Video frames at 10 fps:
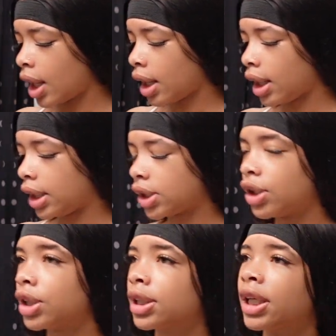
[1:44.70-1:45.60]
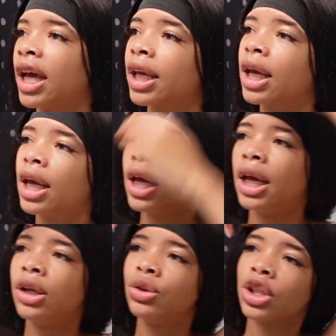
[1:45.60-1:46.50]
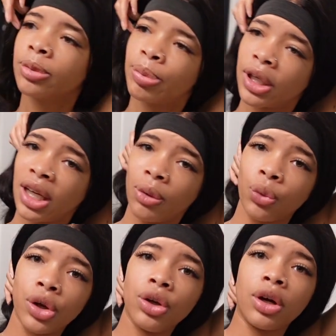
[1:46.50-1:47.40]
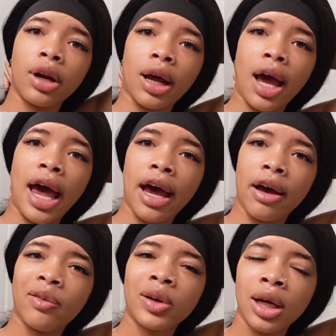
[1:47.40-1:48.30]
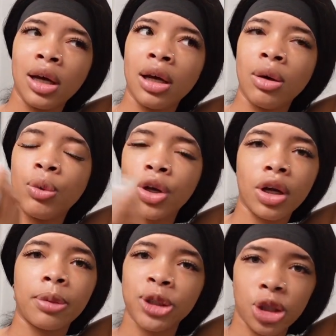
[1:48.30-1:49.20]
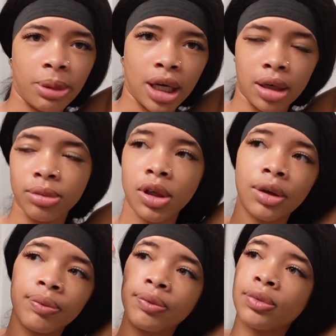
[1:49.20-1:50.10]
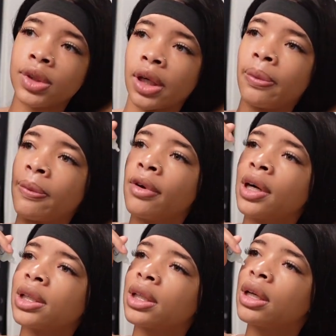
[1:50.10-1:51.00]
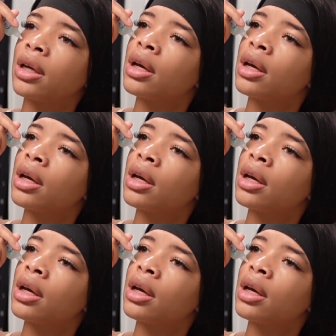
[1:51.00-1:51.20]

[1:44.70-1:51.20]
yeah, so you just take it and you just put it where you're gonna put your makeup, you know? So, let's see.